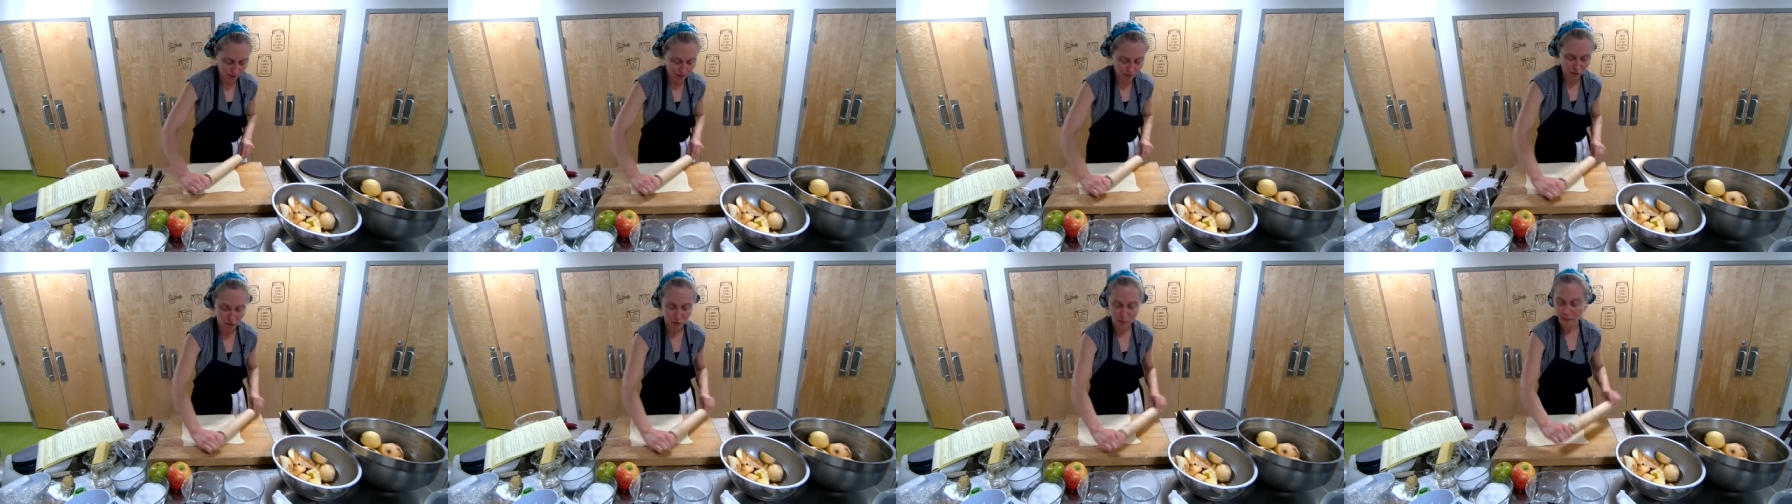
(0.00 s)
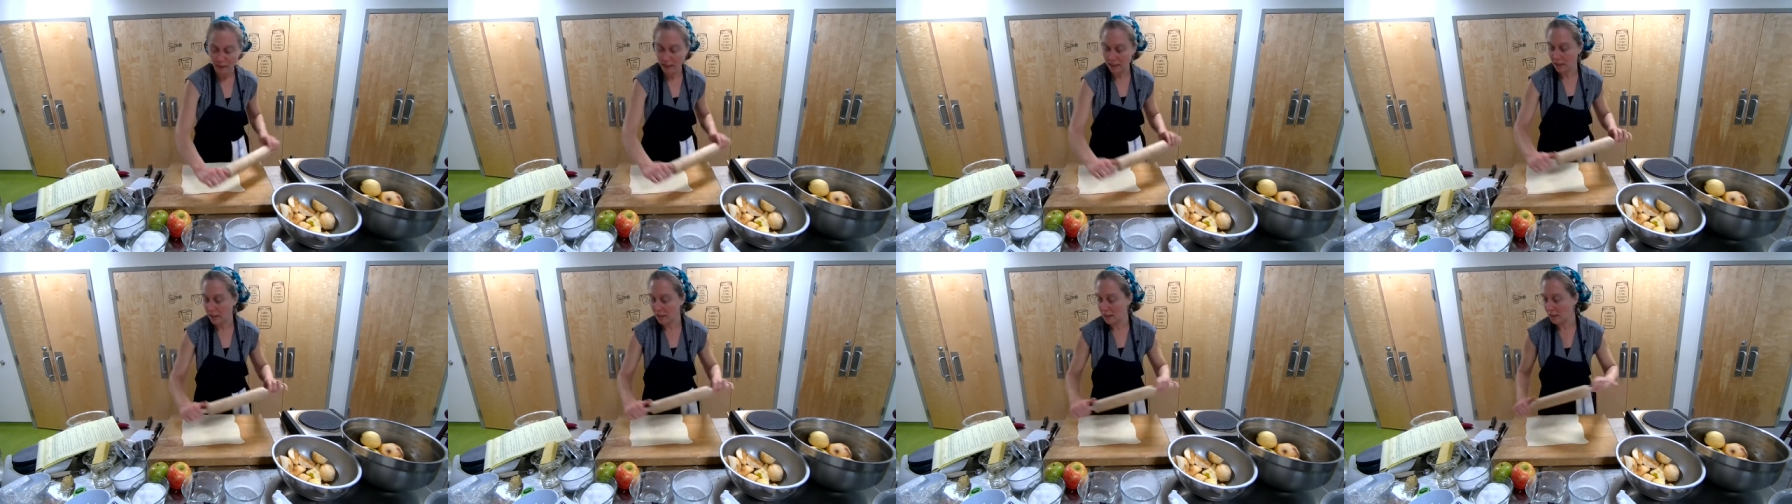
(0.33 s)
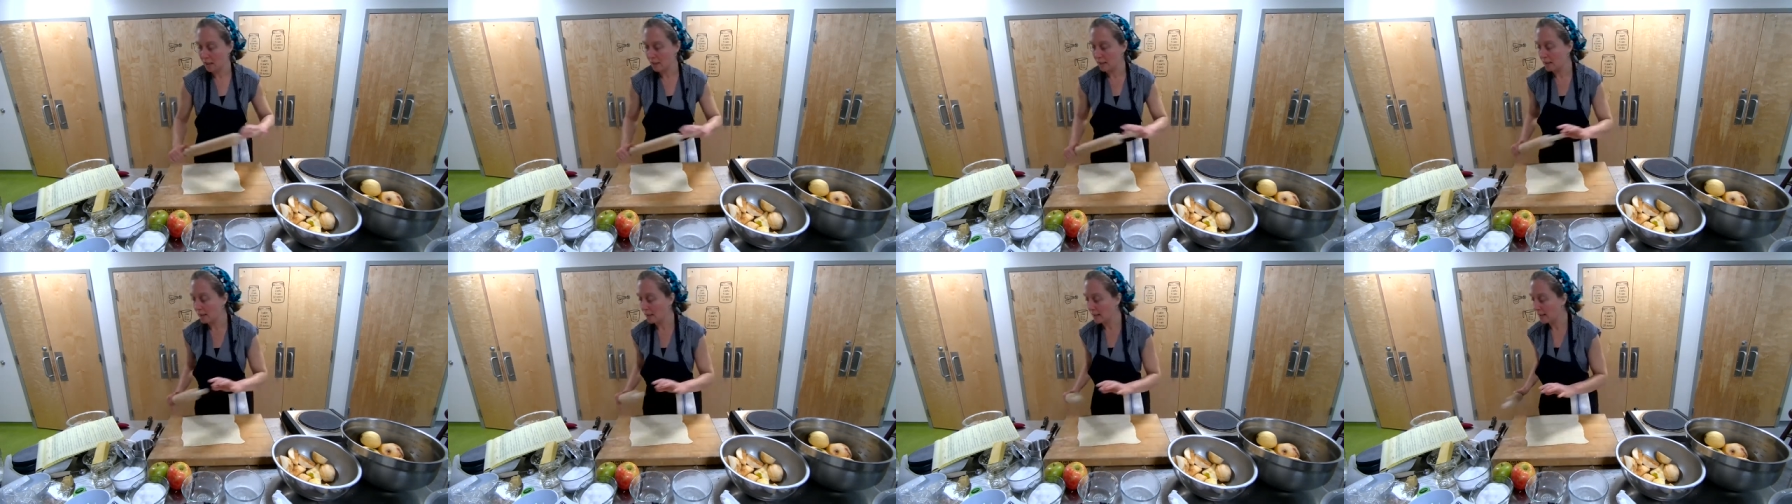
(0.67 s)
so much.
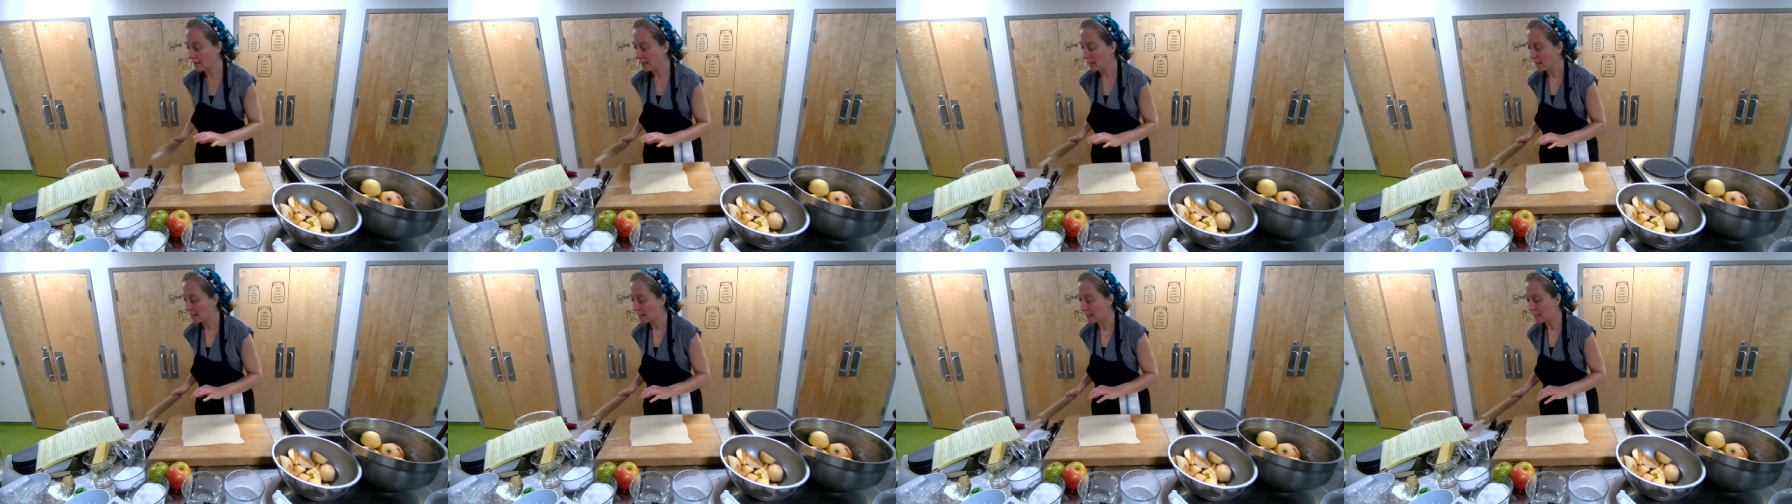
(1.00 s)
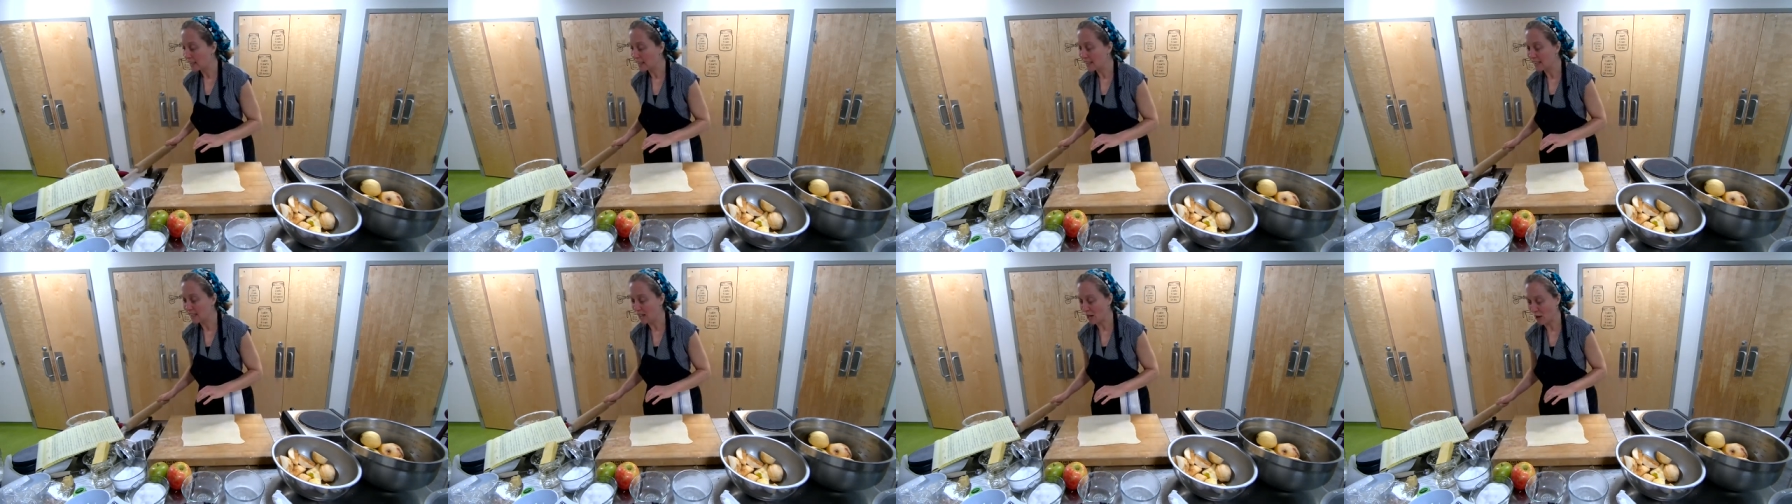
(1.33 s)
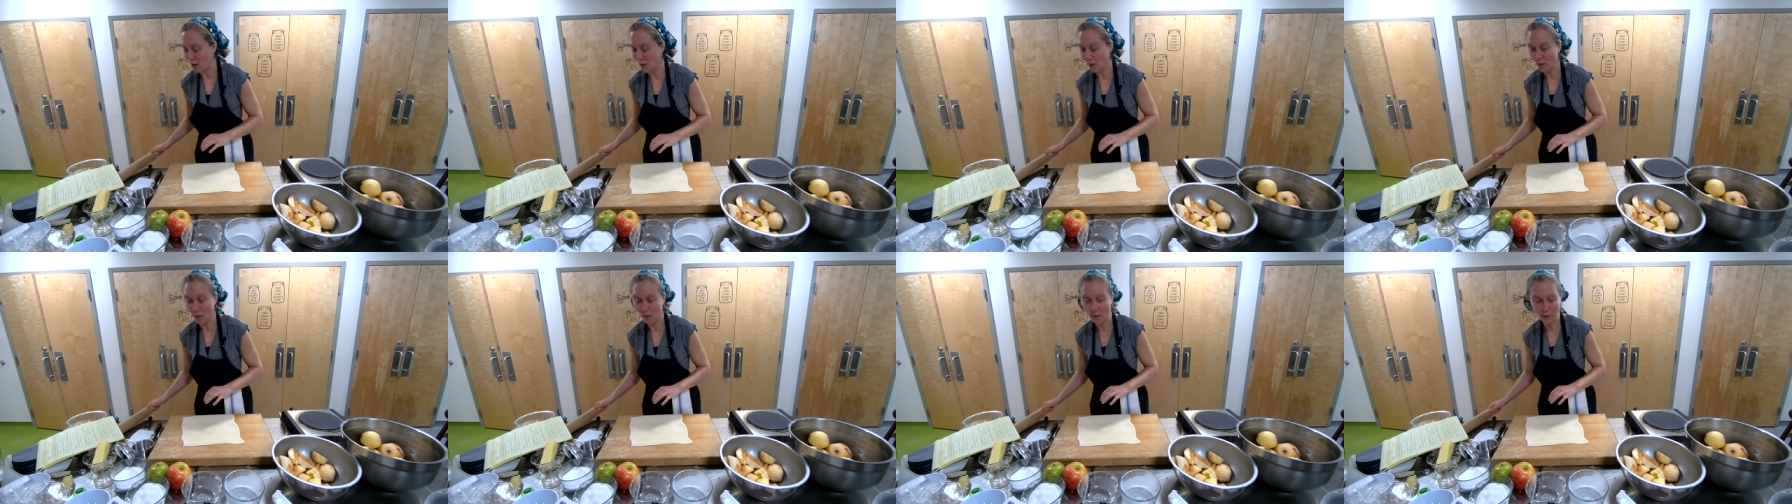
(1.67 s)

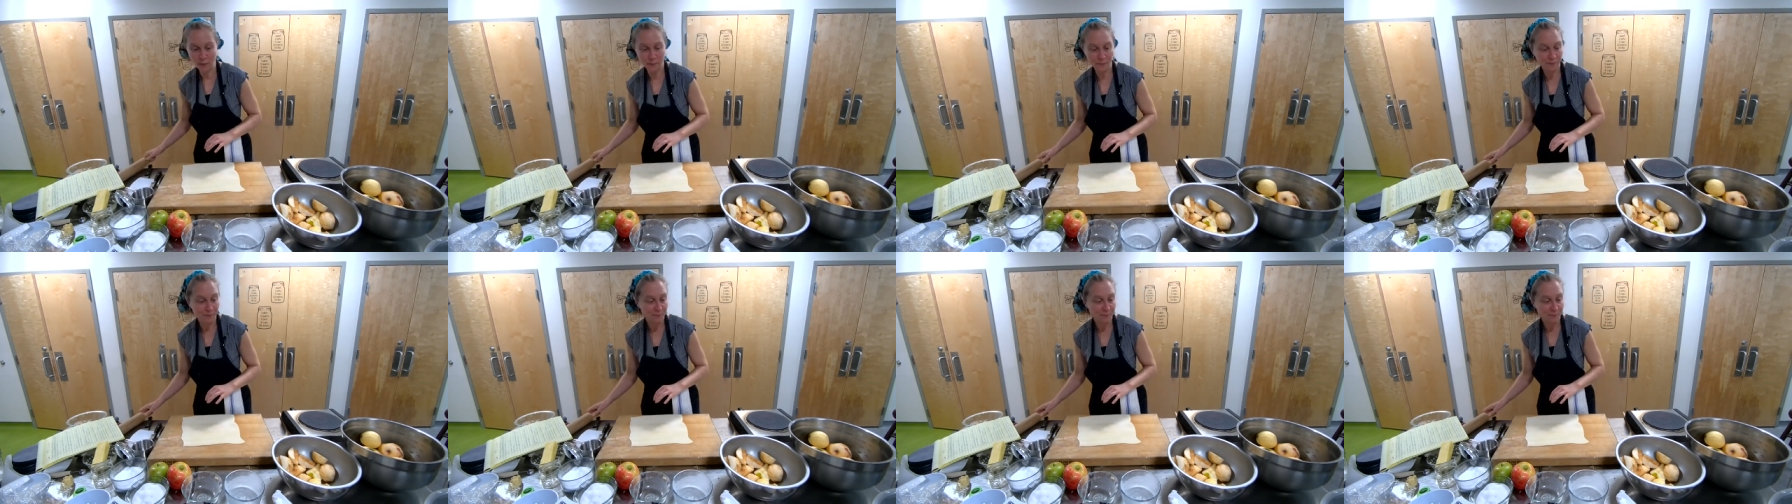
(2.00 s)
So